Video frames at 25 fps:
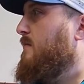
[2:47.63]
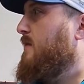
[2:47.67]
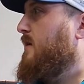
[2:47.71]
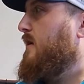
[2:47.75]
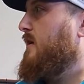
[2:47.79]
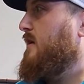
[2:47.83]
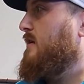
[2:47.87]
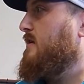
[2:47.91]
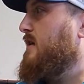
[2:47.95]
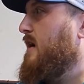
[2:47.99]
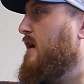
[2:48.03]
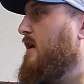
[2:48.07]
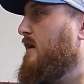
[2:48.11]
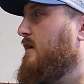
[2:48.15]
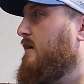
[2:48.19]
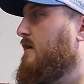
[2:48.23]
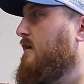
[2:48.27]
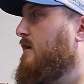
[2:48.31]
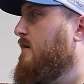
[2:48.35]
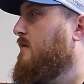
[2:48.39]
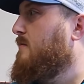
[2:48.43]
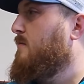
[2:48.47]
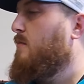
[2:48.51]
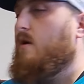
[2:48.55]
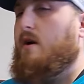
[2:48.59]
and decided
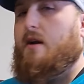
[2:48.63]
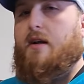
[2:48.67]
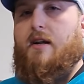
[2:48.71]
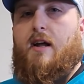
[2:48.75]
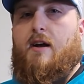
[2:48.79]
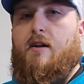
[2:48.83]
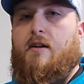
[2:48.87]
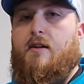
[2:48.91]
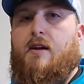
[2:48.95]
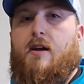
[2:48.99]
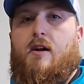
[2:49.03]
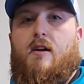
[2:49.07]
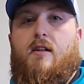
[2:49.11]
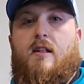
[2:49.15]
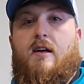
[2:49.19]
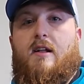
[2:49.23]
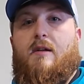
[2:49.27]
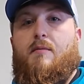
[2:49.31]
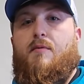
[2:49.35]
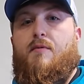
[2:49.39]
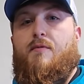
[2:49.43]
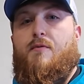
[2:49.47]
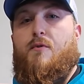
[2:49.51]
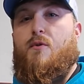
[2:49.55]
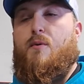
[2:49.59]
to bring it out to
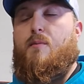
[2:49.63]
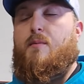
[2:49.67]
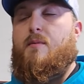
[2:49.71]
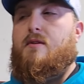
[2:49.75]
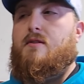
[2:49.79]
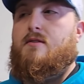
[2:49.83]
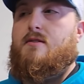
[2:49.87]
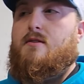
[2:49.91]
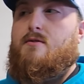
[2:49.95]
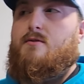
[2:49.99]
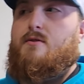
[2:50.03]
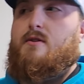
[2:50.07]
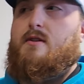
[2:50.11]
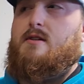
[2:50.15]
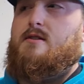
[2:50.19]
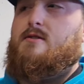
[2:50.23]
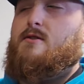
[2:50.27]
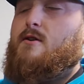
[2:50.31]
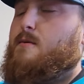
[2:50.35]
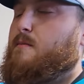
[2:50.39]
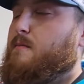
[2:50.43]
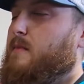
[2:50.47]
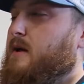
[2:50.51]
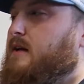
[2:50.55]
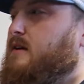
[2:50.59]
Carolina Performance and really
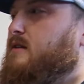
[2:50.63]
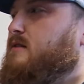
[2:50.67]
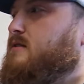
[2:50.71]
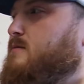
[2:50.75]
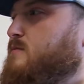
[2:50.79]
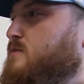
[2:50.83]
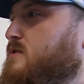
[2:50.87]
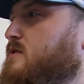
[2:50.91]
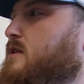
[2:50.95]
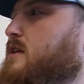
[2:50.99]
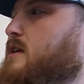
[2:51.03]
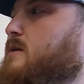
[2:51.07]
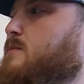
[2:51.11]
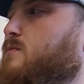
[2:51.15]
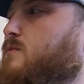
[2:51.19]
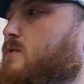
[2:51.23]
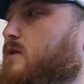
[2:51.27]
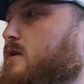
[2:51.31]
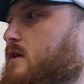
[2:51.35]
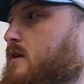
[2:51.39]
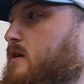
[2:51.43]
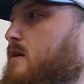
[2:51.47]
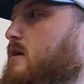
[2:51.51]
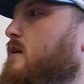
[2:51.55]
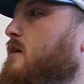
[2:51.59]
start making some steam
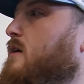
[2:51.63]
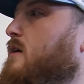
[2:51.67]
with it.